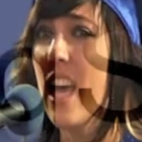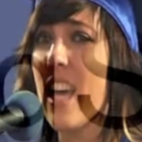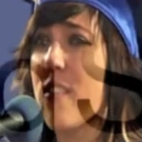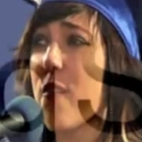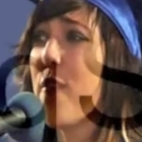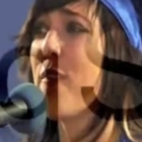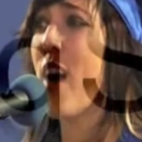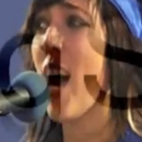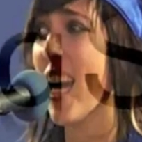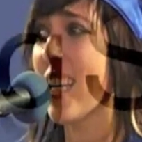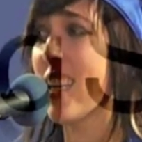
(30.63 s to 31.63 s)
and
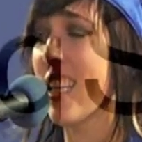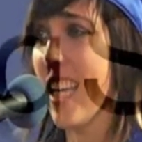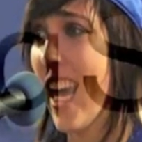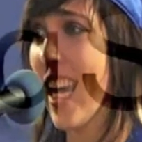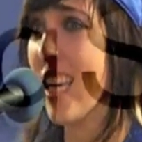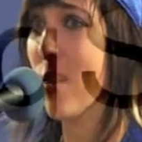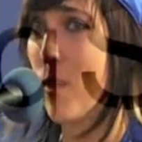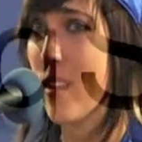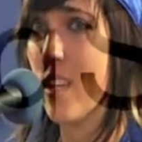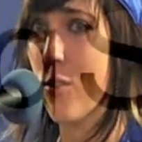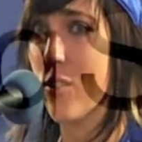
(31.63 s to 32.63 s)
finally hanging
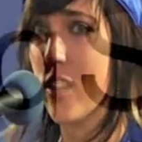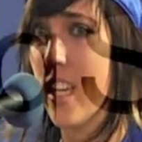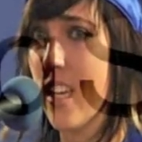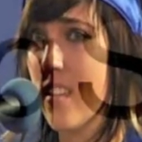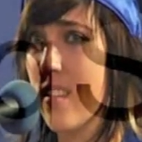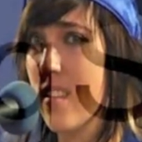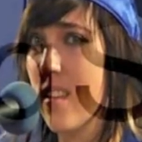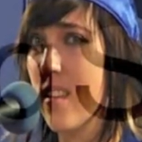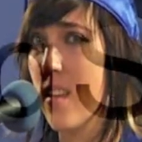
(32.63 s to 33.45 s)
with the older kids.